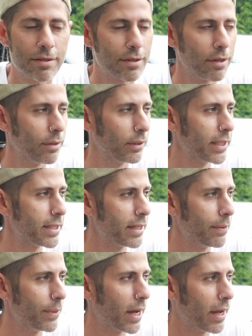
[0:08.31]
So let's
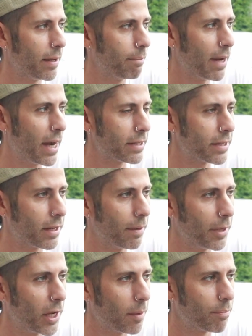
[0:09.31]
see, we got Impact
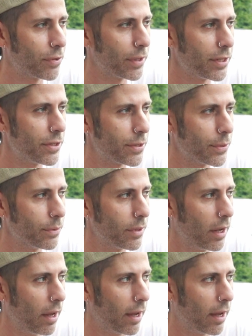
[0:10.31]
coming up pretty soon.